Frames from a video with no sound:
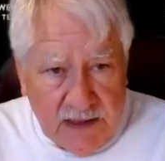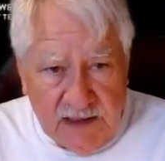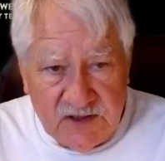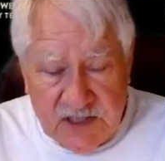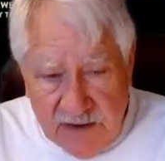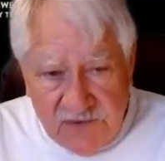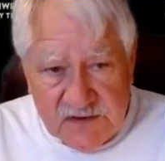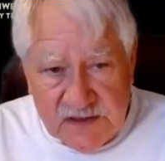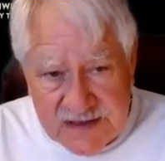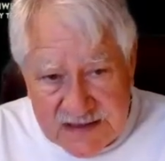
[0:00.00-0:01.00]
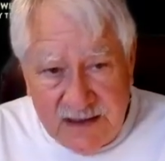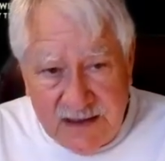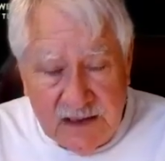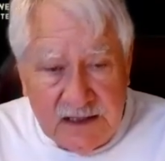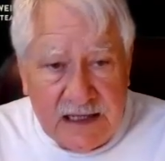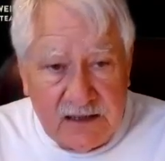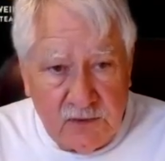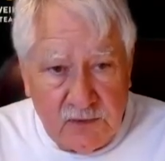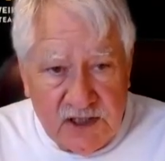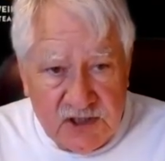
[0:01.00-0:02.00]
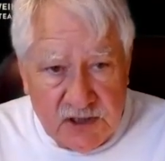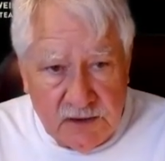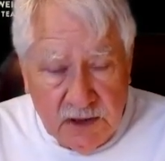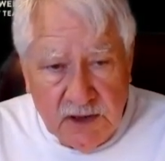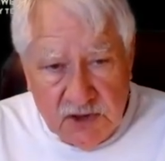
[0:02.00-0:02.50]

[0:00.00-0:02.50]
As Jefferson said in the Declaration,